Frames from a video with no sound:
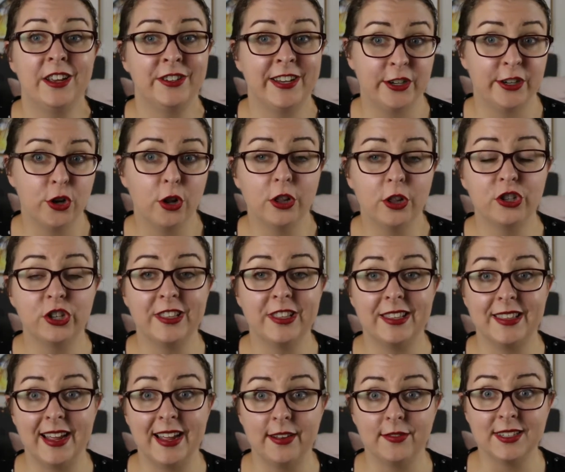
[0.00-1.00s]
technology
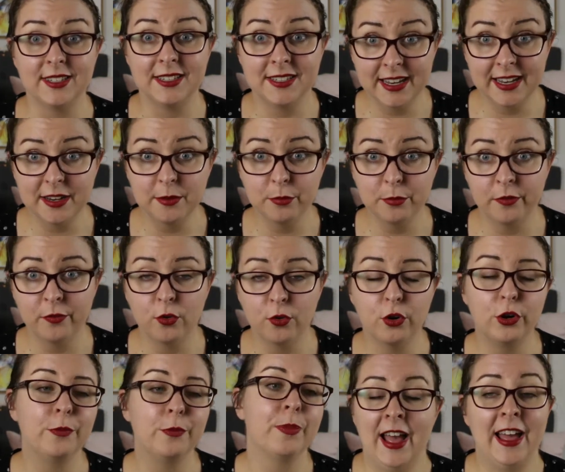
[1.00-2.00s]
that they haven't seen
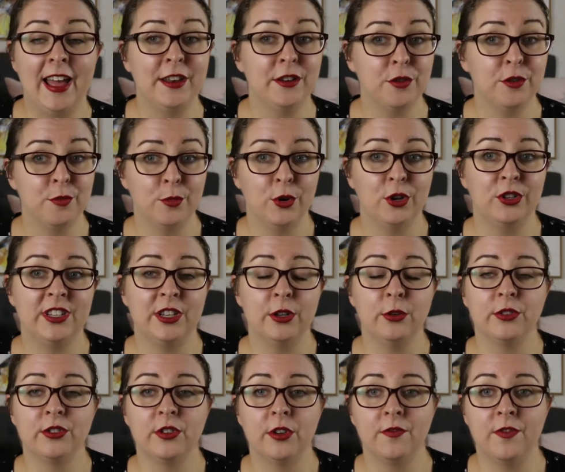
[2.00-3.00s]
before. And Mercy
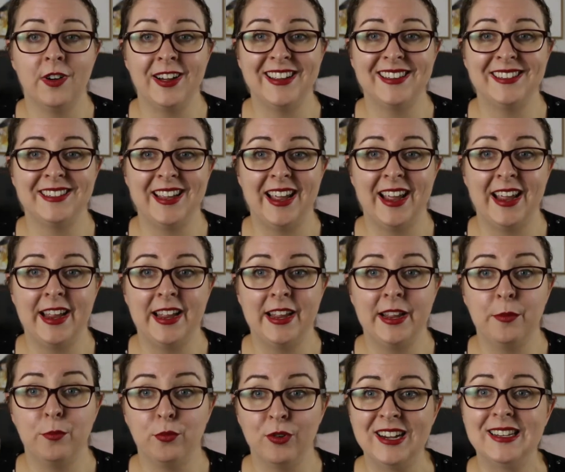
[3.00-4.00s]
also finds a
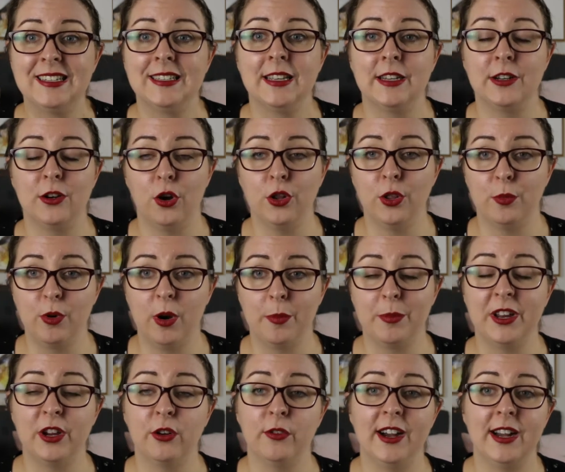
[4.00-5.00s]
bracelet on the
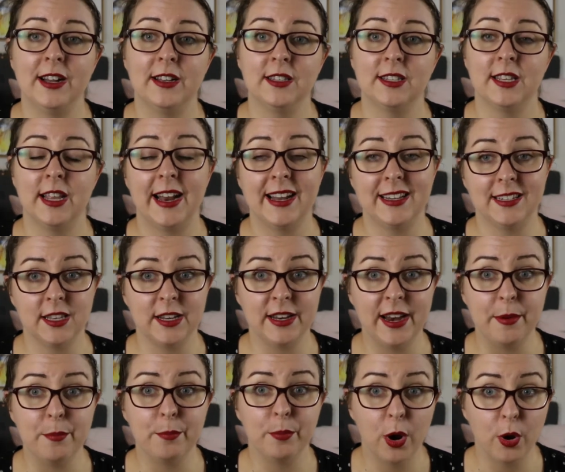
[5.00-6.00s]
property grounds that has the
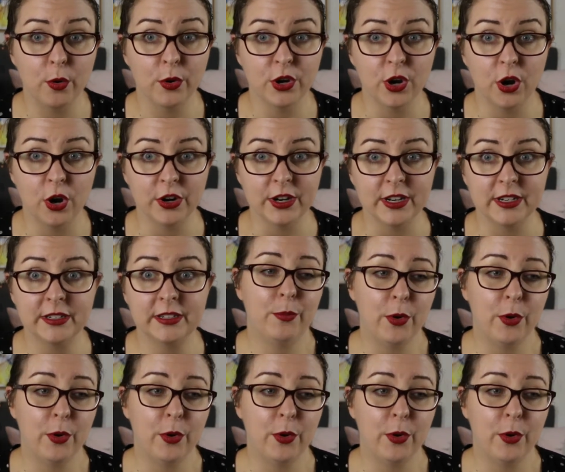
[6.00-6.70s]
name Bowen on it.